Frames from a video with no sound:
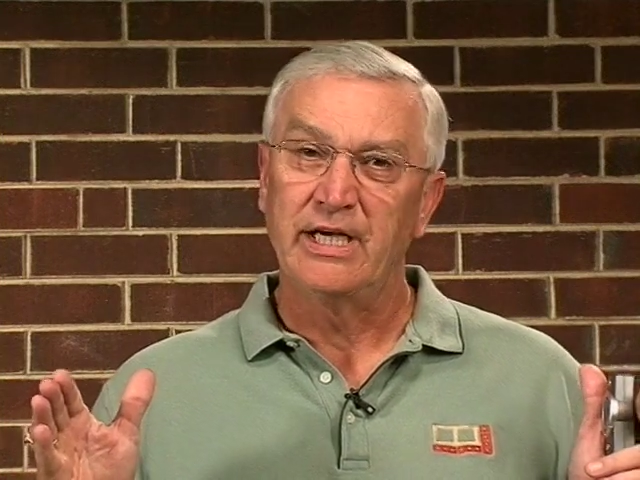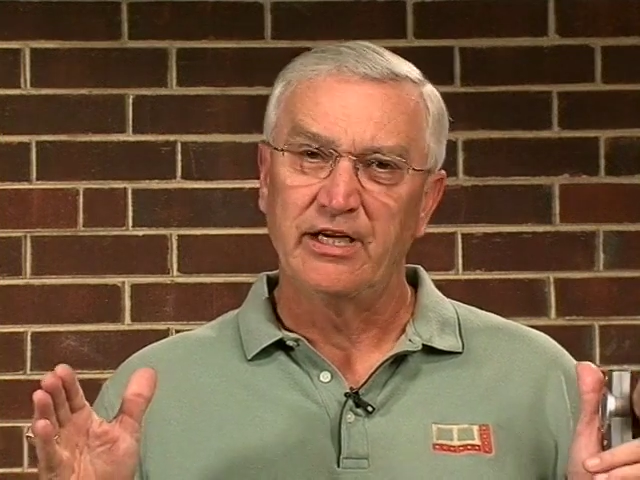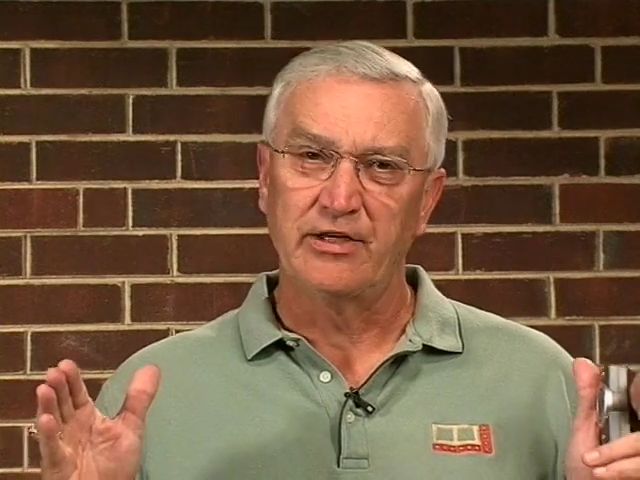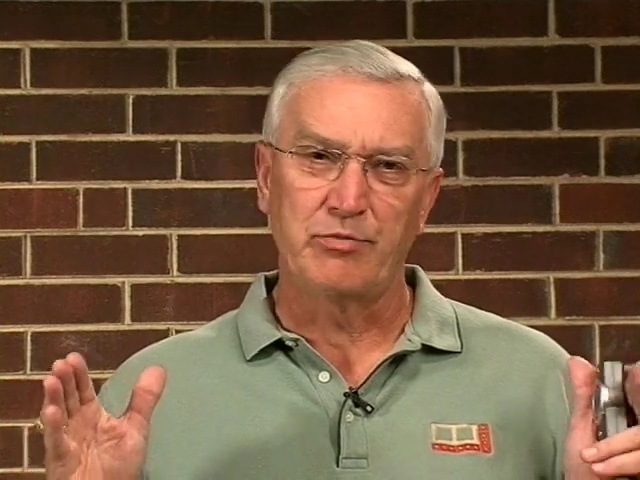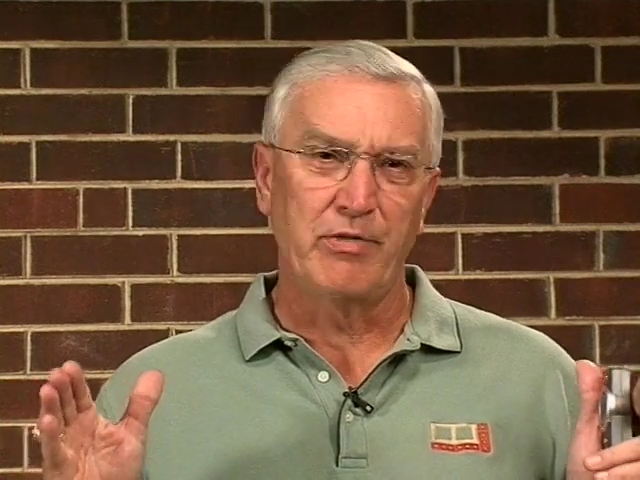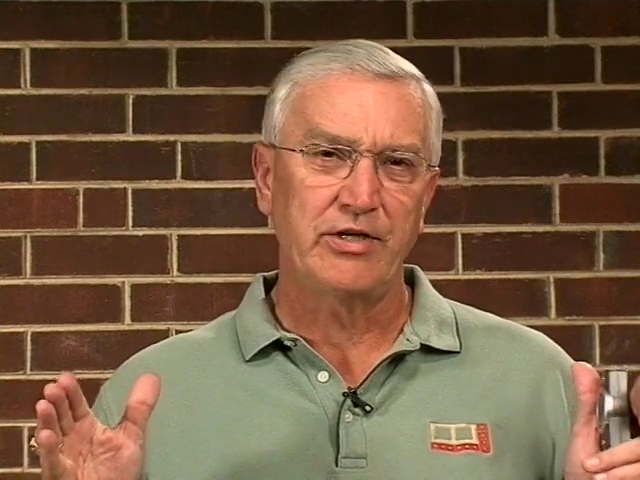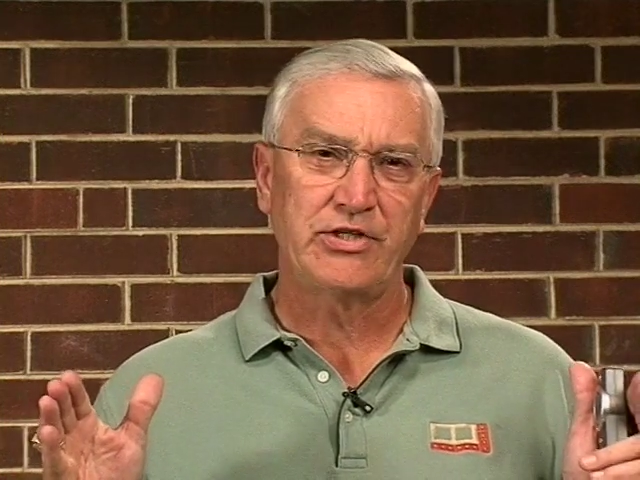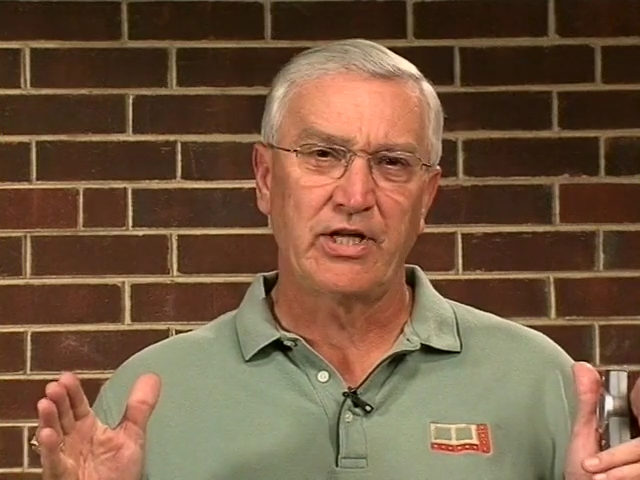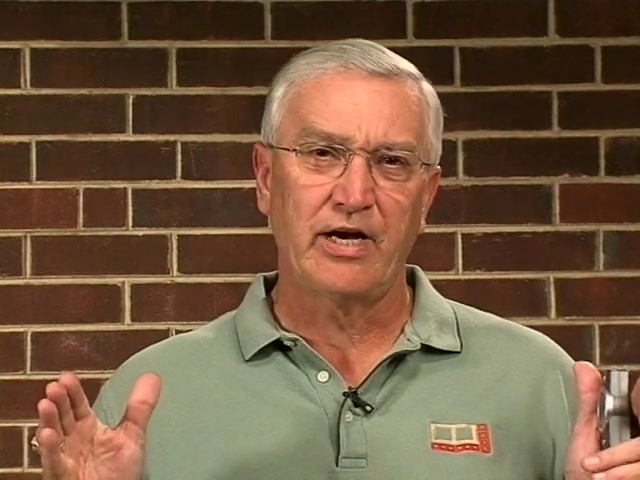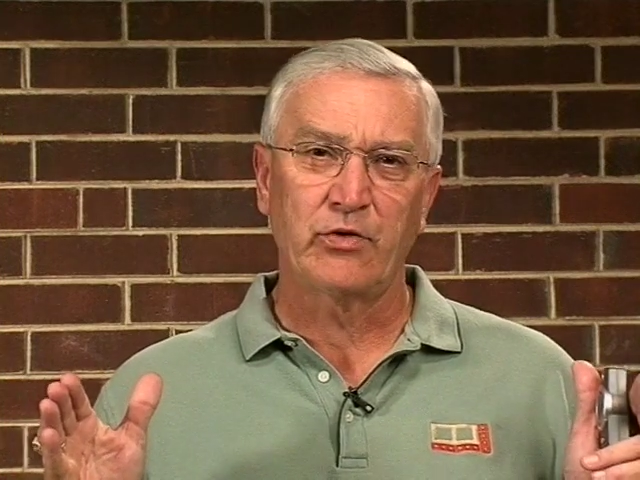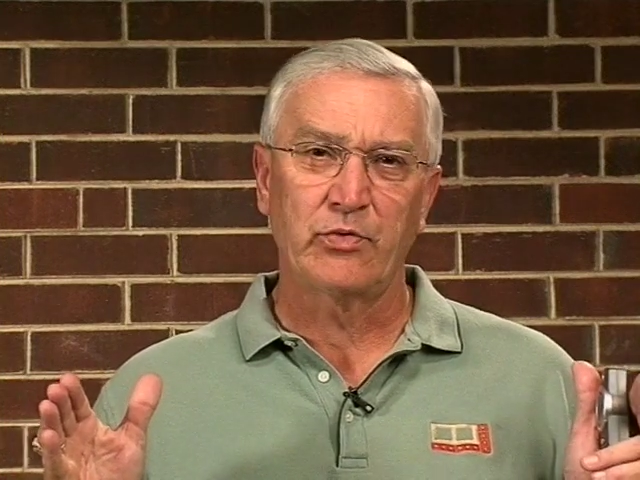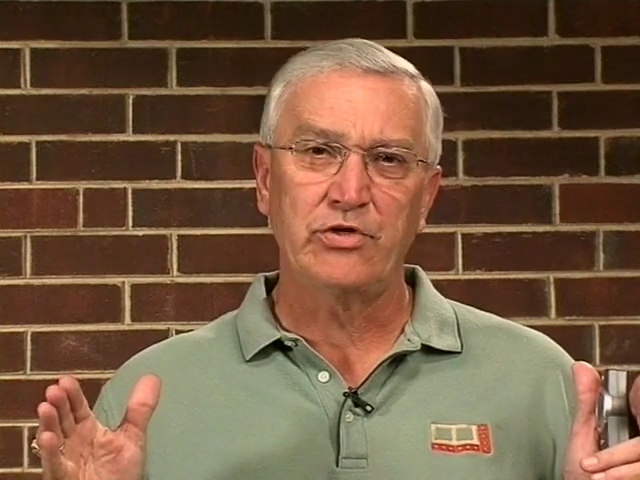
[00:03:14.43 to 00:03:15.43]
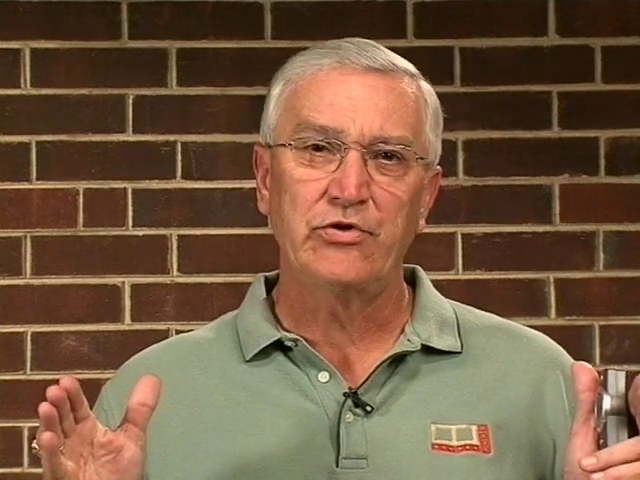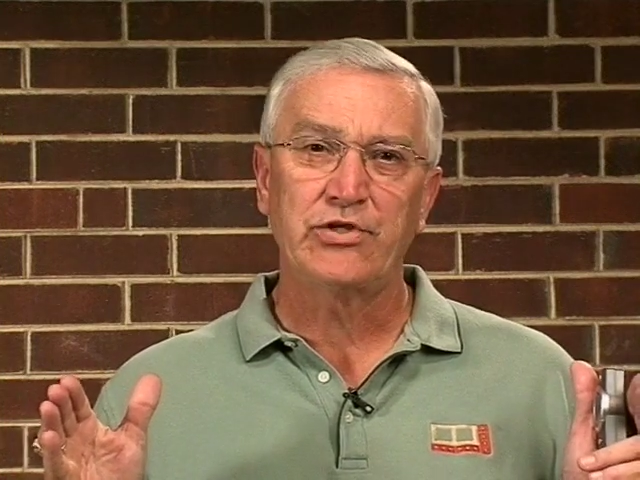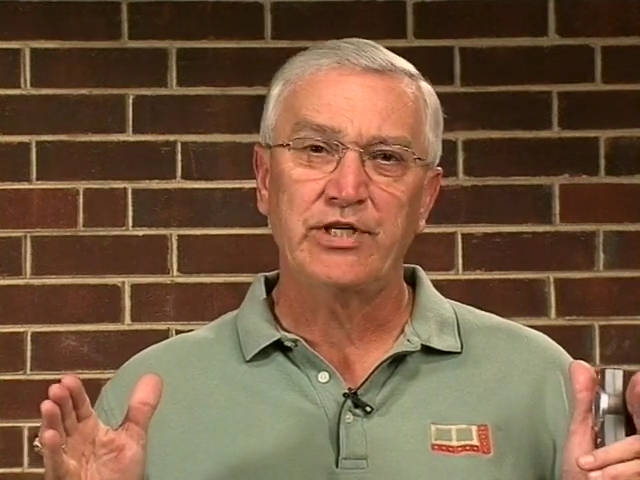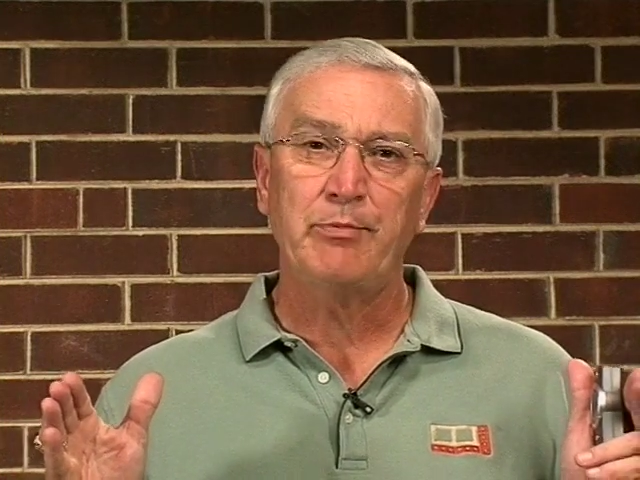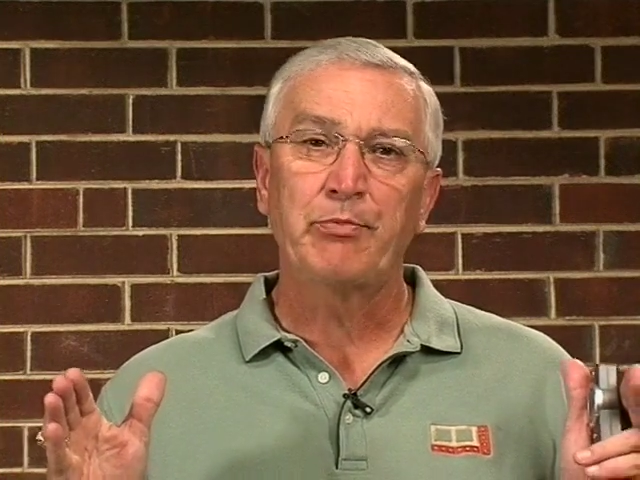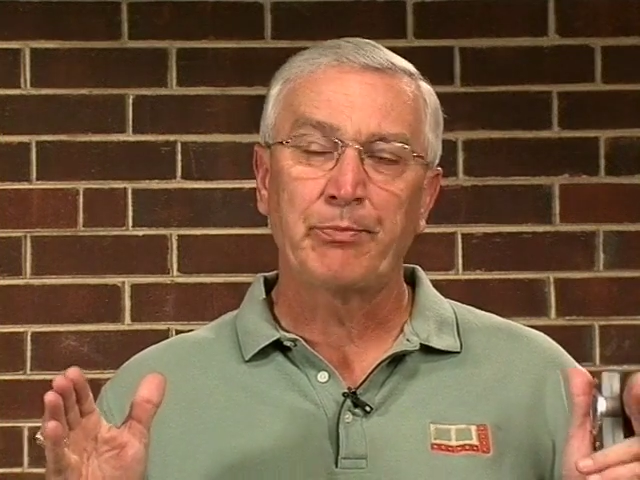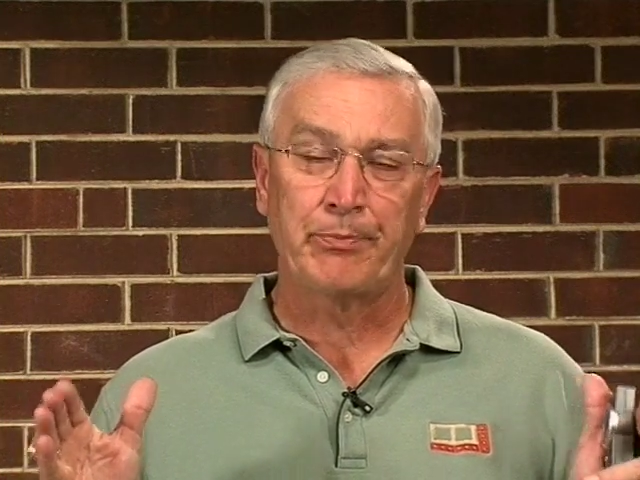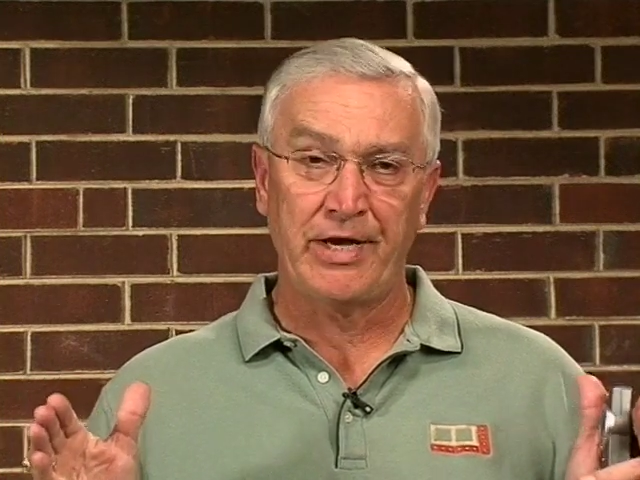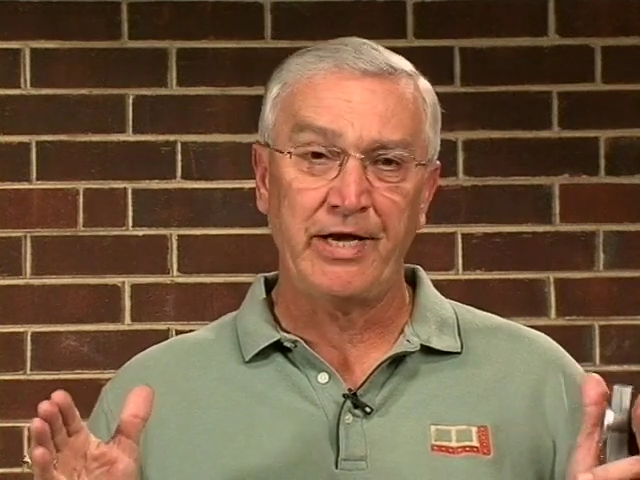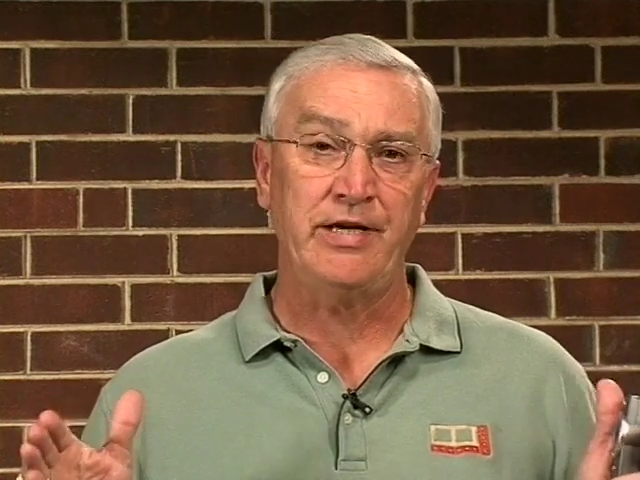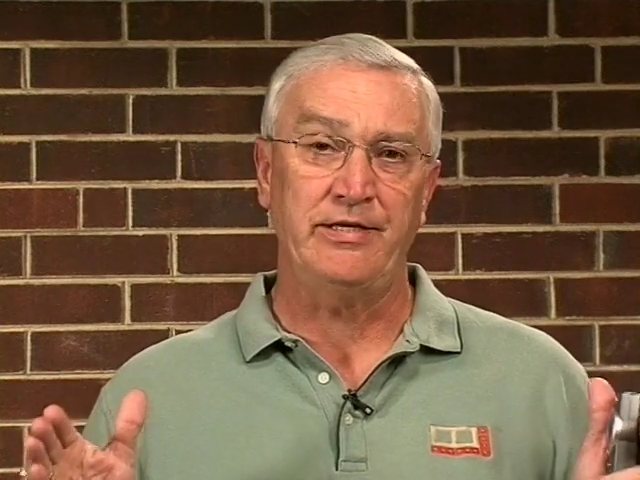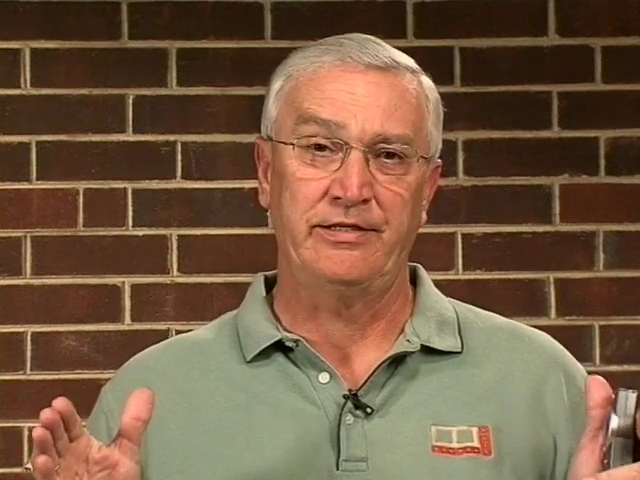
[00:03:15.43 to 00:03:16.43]
it's much like when you see
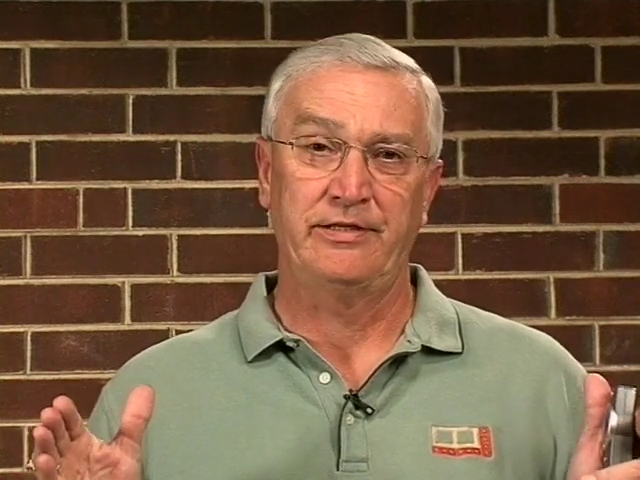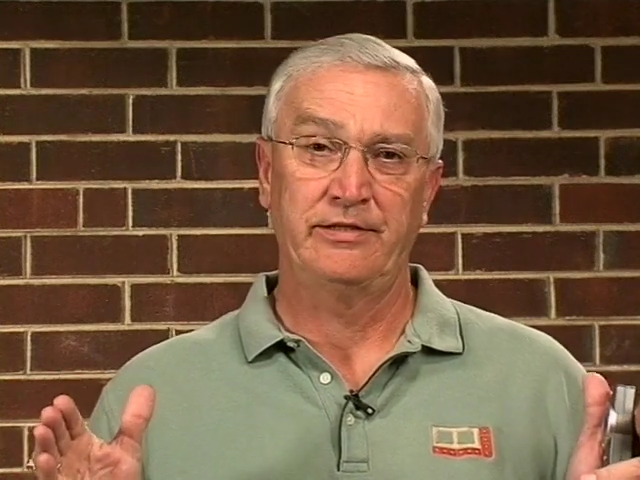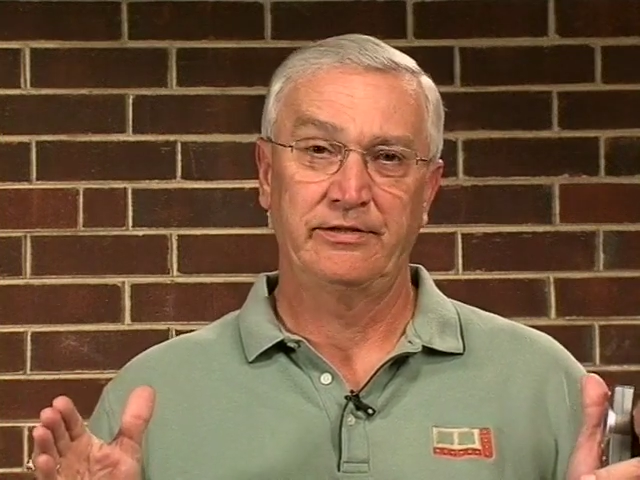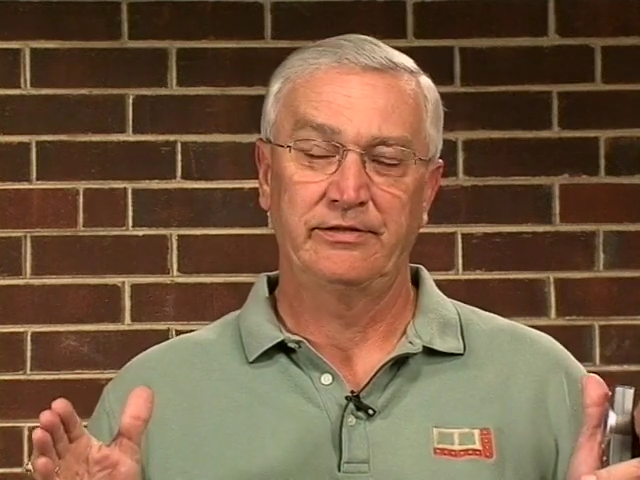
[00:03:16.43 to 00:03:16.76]
paint